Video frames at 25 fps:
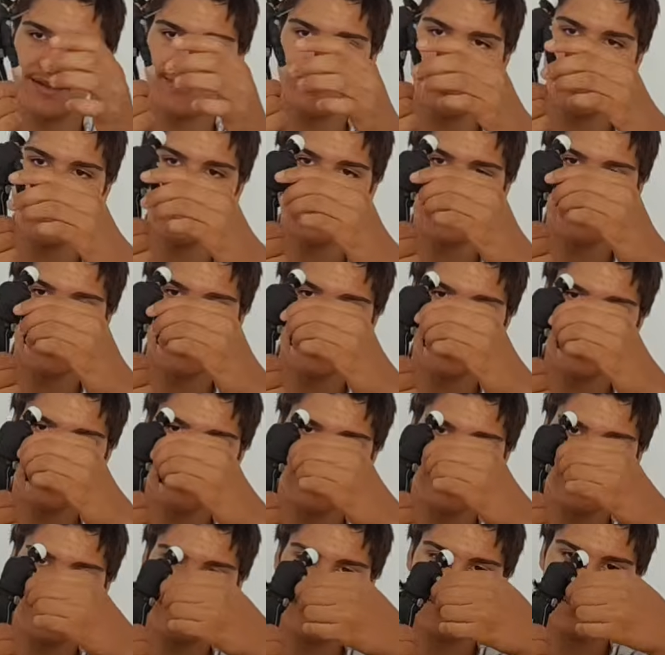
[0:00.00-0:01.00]
bloody like
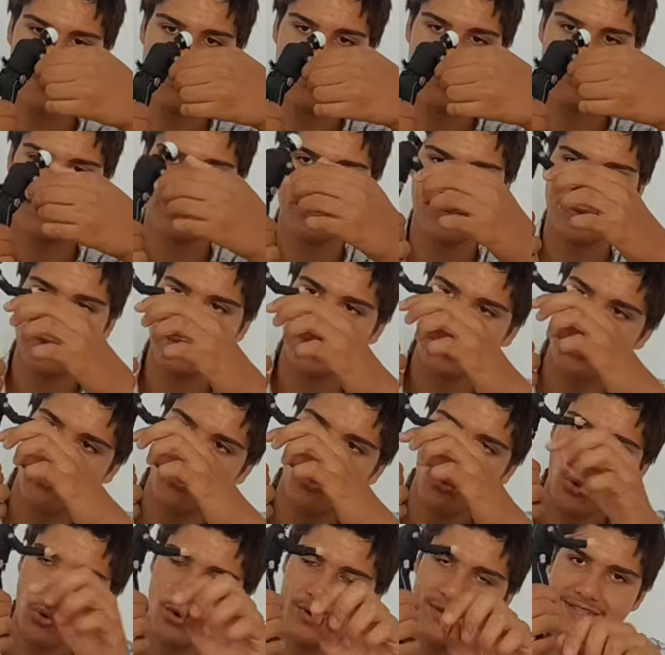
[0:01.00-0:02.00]

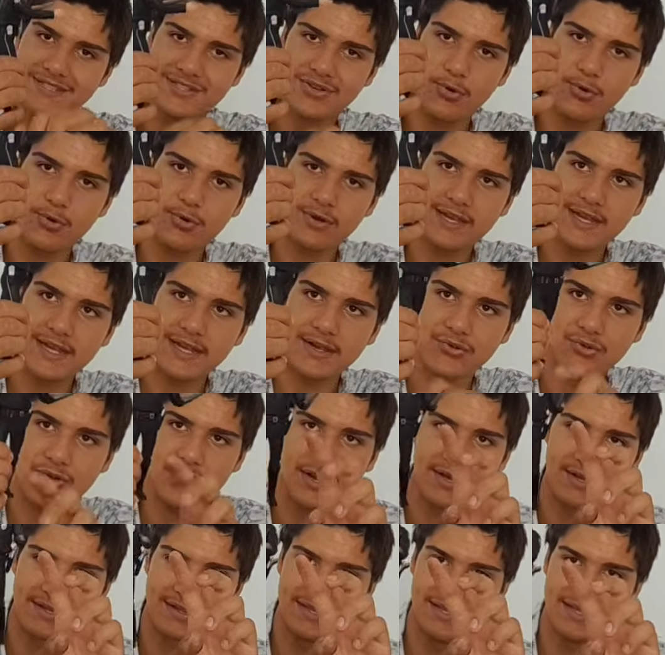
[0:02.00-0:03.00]
walkie-talkie or
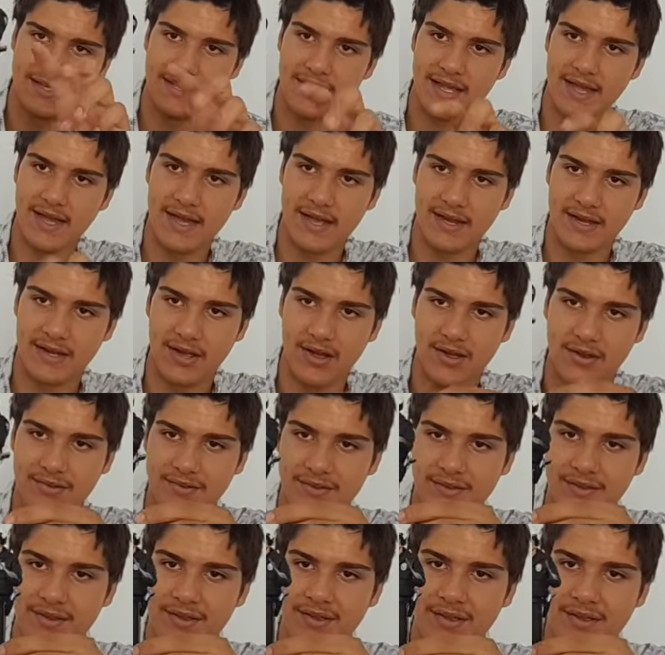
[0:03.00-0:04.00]
like the
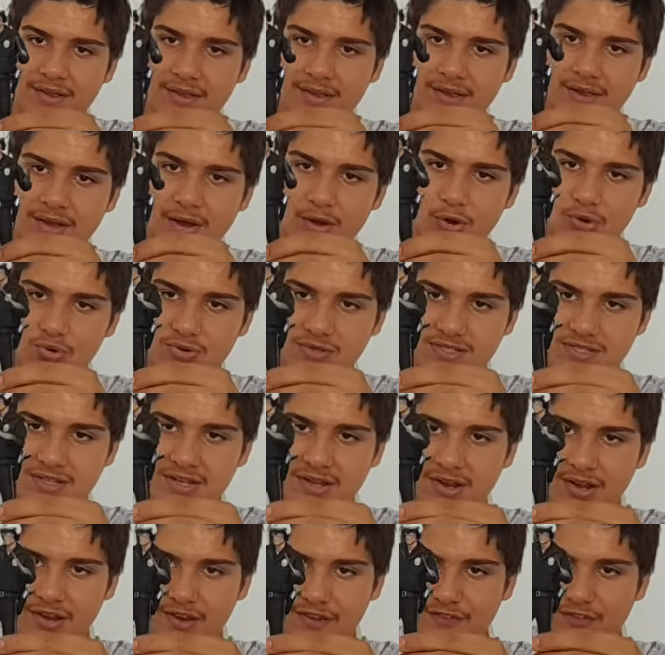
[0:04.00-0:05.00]
gun holster
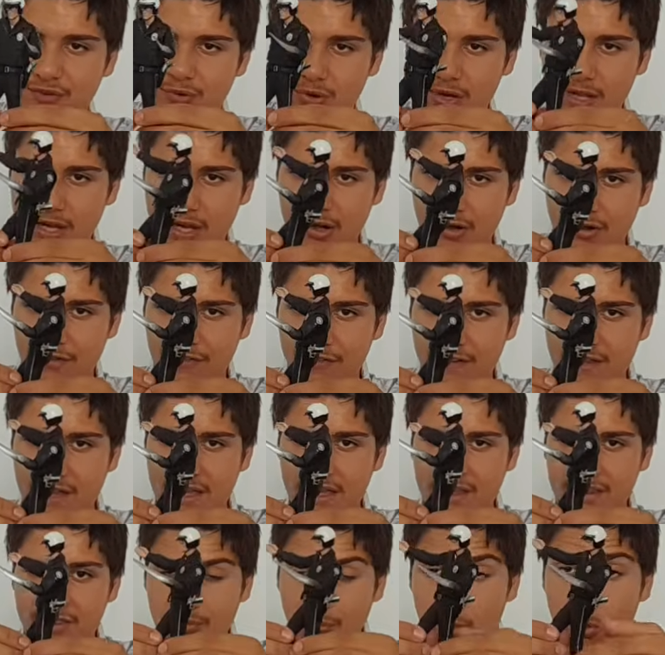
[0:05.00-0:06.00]
like falling off.
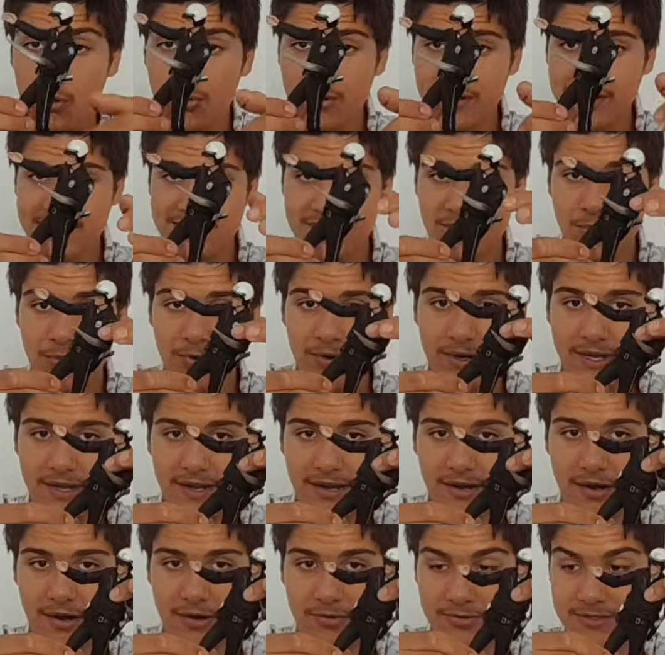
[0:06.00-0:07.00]
The walkie-talkie,
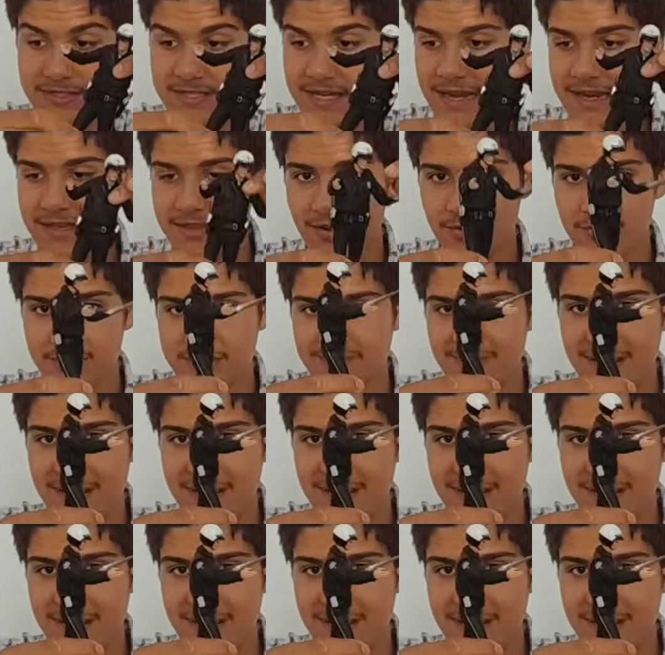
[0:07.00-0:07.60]
I'll say though, is